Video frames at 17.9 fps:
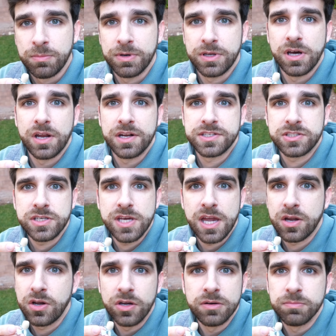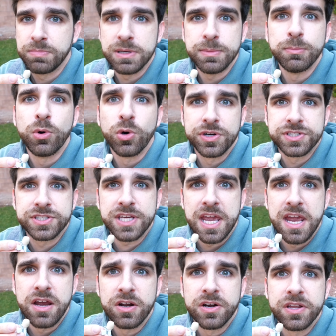But honestly, I couldn't be more
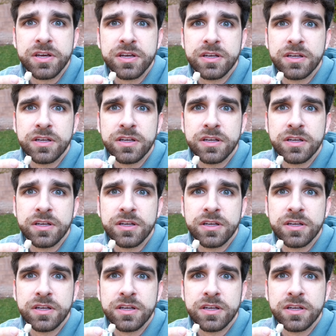scared.